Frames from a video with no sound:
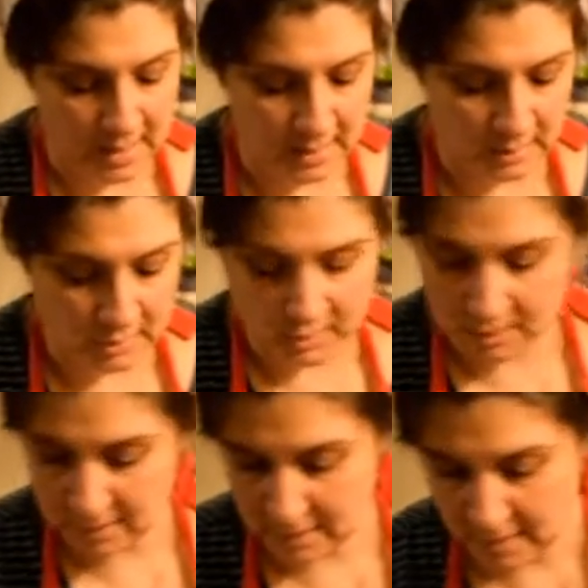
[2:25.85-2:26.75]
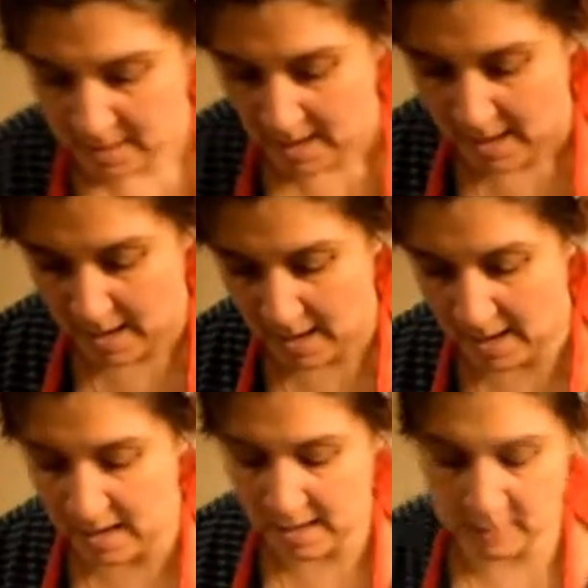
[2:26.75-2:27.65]
eggs,
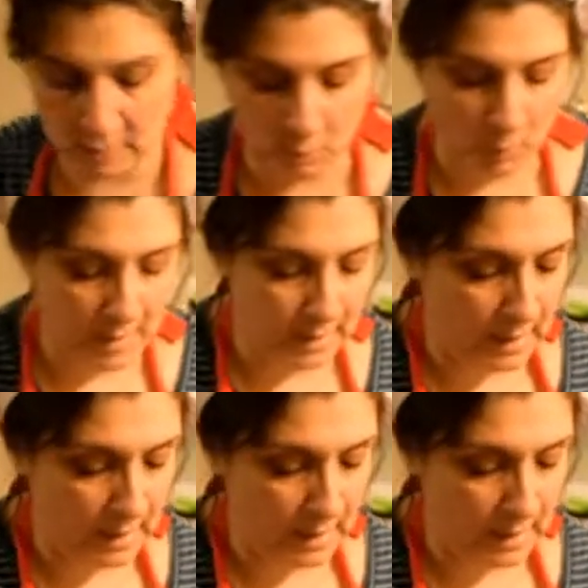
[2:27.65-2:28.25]
and we